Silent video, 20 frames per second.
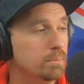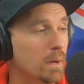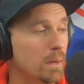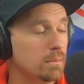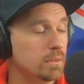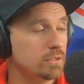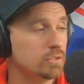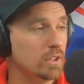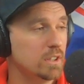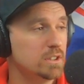
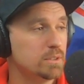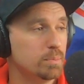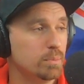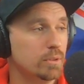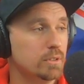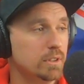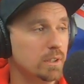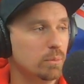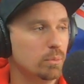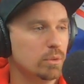public
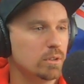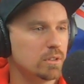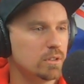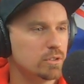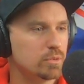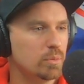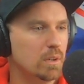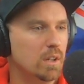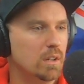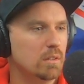transport network
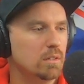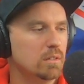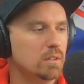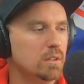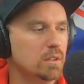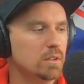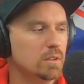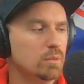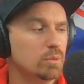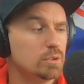as well,
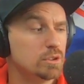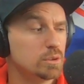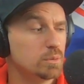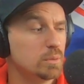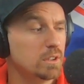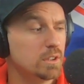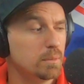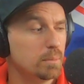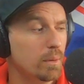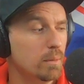which is
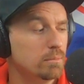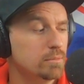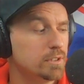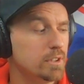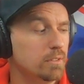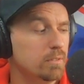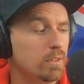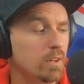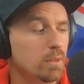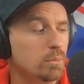one of the problems
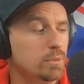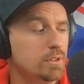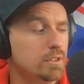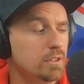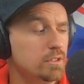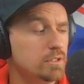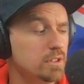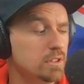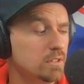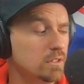I find with
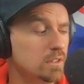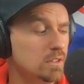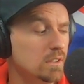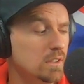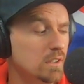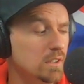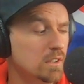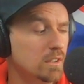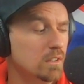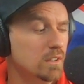New Zealand.
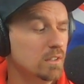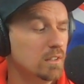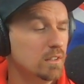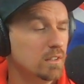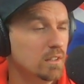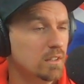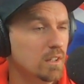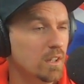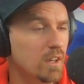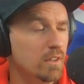Oh,
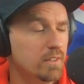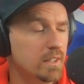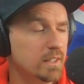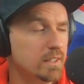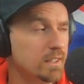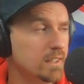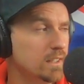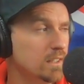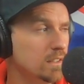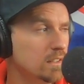bro, I've had
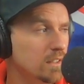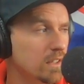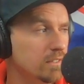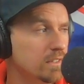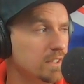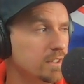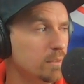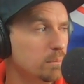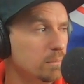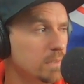uh, I've
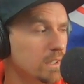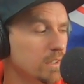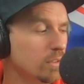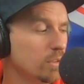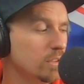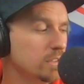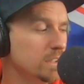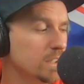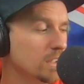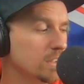had the mayor
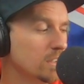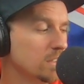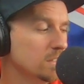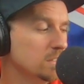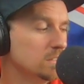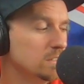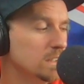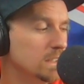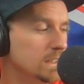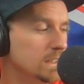on here, and